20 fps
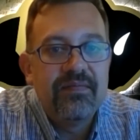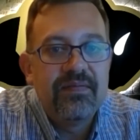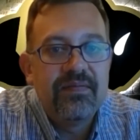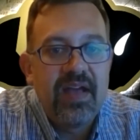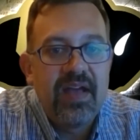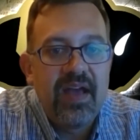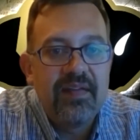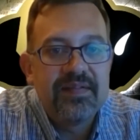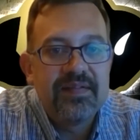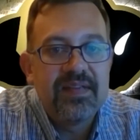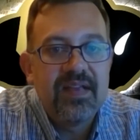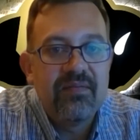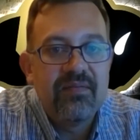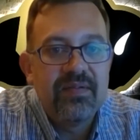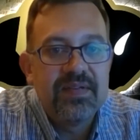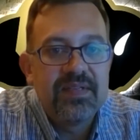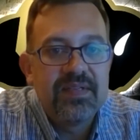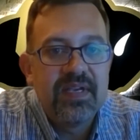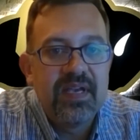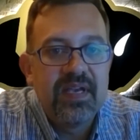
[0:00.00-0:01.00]
deaths that we
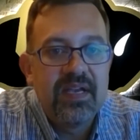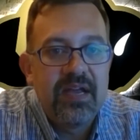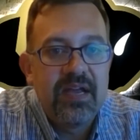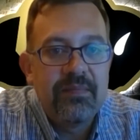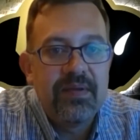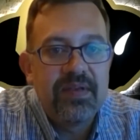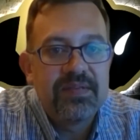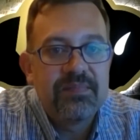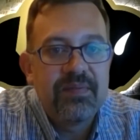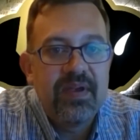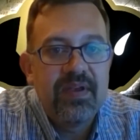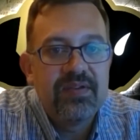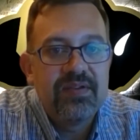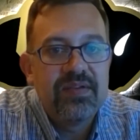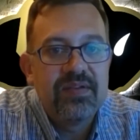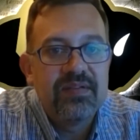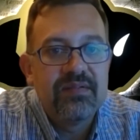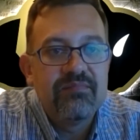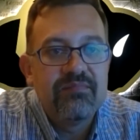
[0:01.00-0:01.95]
see in MS patients,